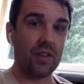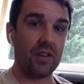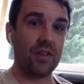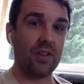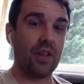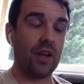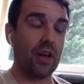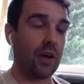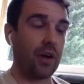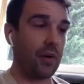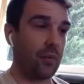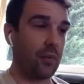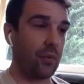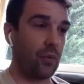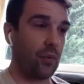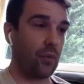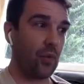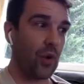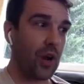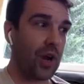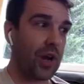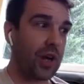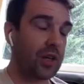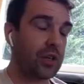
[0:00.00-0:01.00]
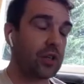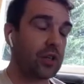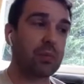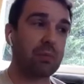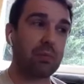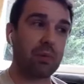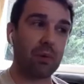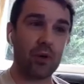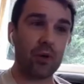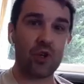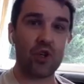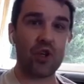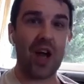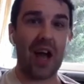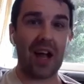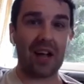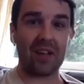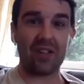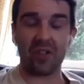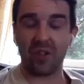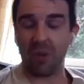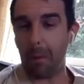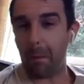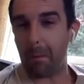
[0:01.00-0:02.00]
That really does
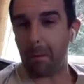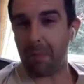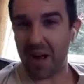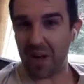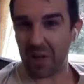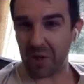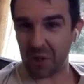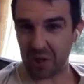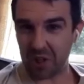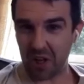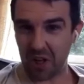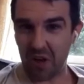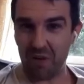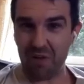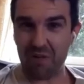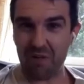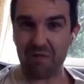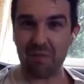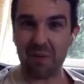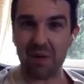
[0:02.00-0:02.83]
project the best out of